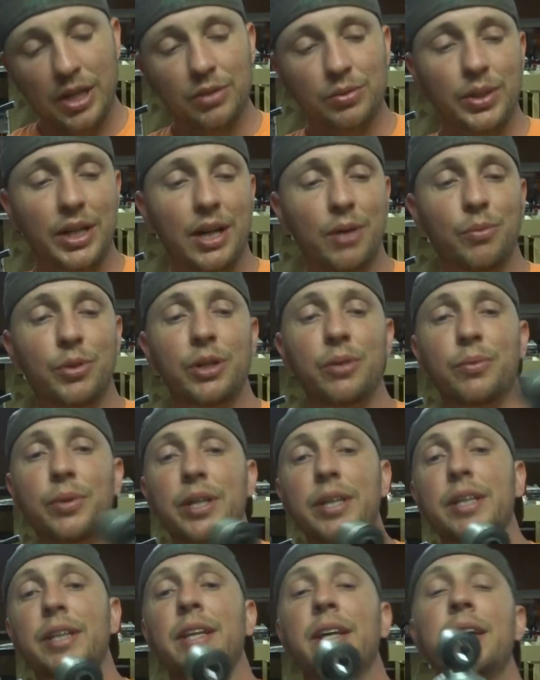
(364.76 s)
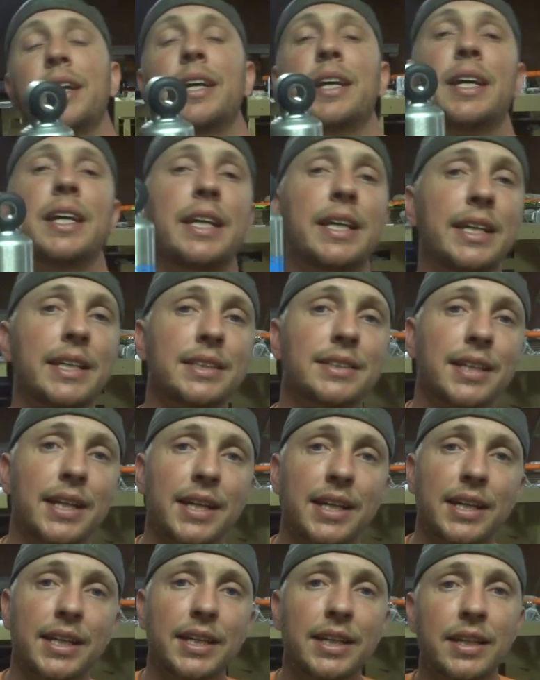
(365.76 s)
what I went with is
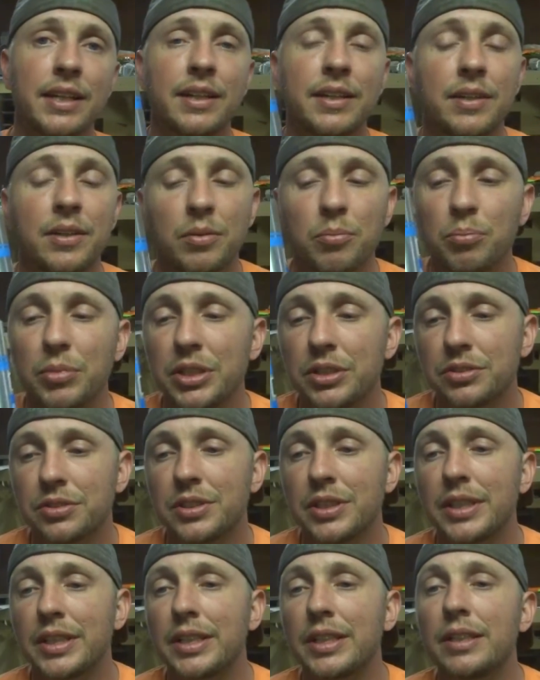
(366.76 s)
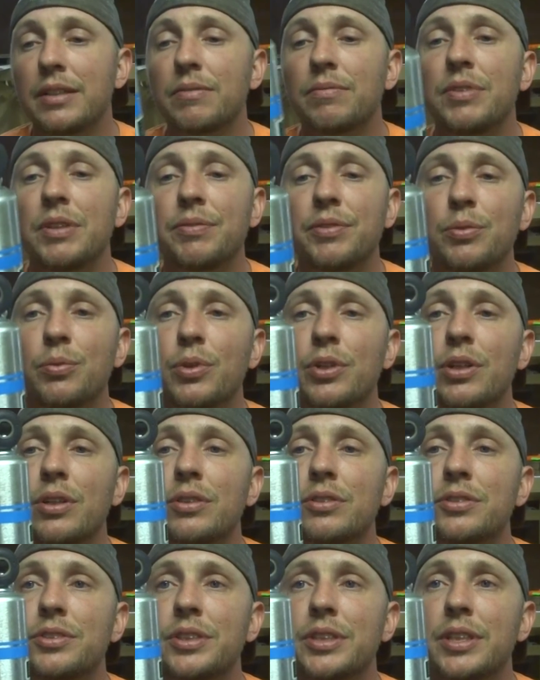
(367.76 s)
a Bilstein
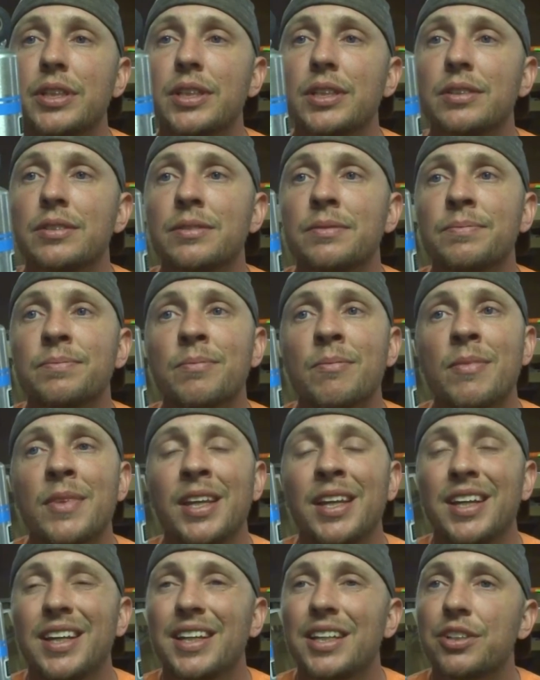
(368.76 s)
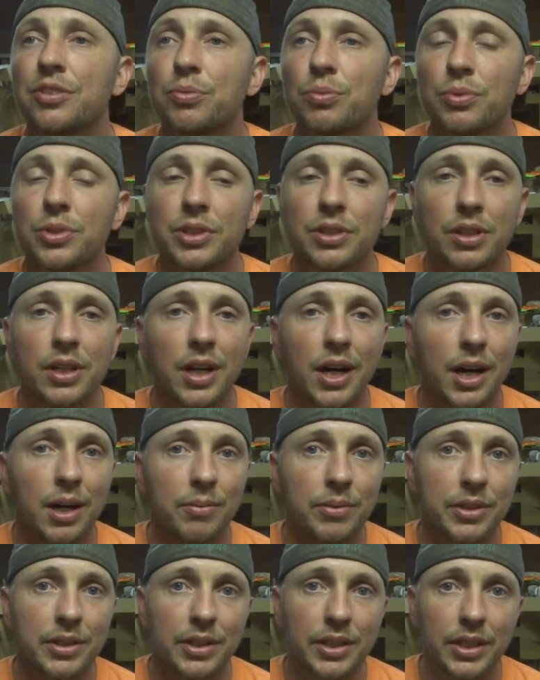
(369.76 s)
5100 series. It's real
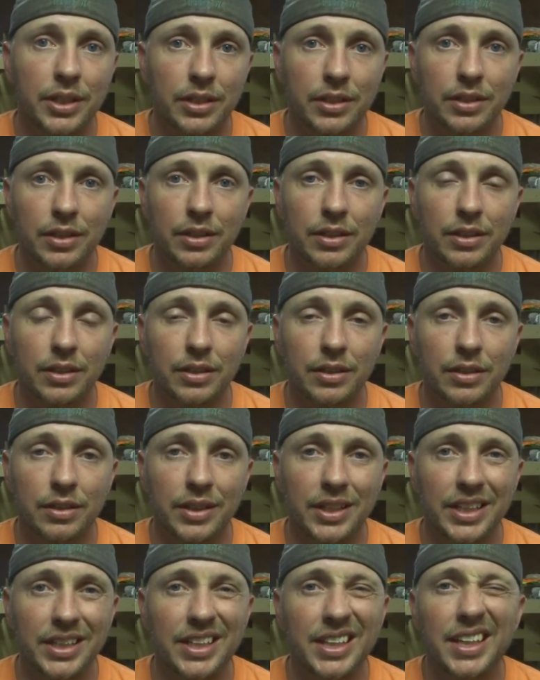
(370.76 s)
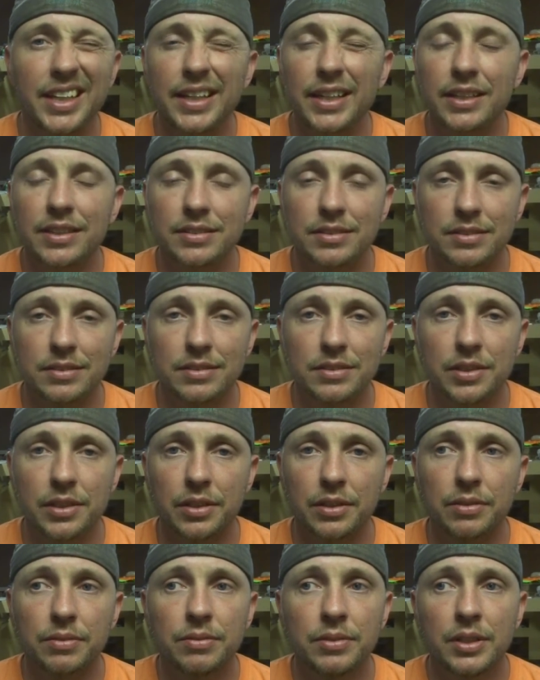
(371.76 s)
common in kits and stuff.